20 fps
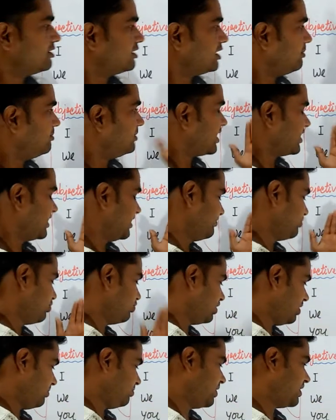subjective
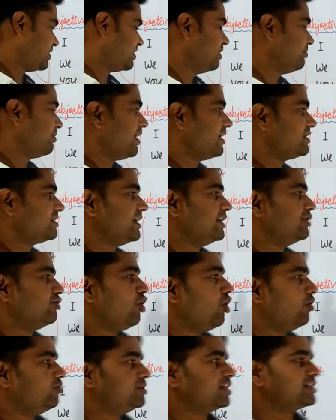to subjective case and
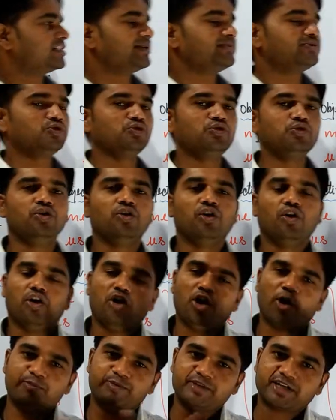objective to
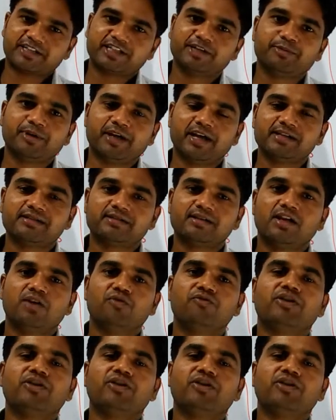objective case.